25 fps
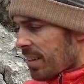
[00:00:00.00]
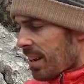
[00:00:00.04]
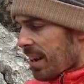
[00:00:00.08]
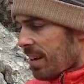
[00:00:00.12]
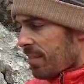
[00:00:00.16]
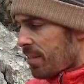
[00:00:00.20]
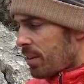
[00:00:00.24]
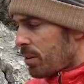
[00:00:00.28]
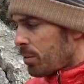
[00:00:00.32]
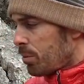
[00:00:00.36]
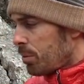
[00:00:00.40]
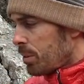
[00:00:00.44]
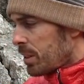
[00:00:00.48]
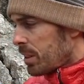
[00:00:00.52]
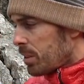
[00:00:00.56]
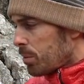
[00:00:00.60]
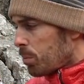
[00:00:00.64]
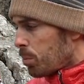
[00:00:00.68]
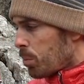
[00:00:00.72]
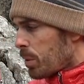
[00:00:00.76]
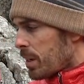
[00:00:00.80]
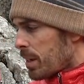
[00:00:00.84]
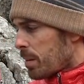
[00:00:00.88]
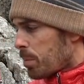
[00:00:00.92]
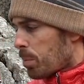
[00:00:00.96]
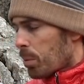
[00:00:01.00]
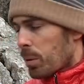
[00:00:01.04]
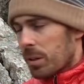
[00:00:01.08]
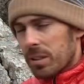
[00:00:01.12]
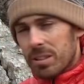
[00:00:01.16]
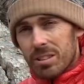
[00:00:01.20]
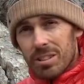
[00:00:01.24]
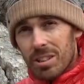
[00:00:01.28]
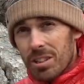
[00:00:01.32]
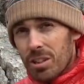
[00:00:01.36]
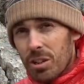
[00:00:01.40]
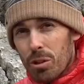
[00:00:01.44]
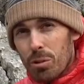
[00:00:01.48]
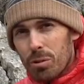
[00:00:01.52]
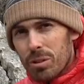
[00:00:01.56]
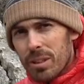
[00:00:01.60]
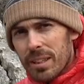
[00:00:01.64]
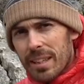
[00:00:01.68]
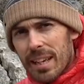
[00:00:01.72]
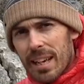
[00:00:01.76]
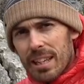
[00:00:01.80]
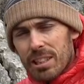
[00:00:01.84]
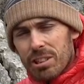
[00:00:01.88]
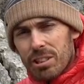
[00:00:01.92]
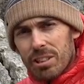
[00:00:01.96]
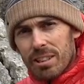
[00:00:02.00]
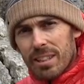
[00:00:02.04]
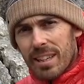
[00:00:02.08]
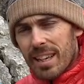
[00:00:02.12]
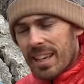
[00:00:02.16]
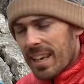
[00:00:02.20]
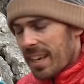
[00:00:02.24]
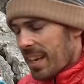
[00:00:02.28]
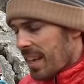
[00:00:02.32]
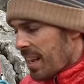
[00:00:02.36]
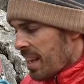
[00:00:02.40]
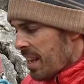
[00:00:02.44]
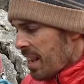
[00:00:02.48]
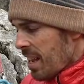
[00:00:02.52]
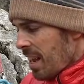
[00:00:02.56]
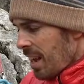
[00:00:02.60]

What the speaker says: of having all these weak points and using extra gear.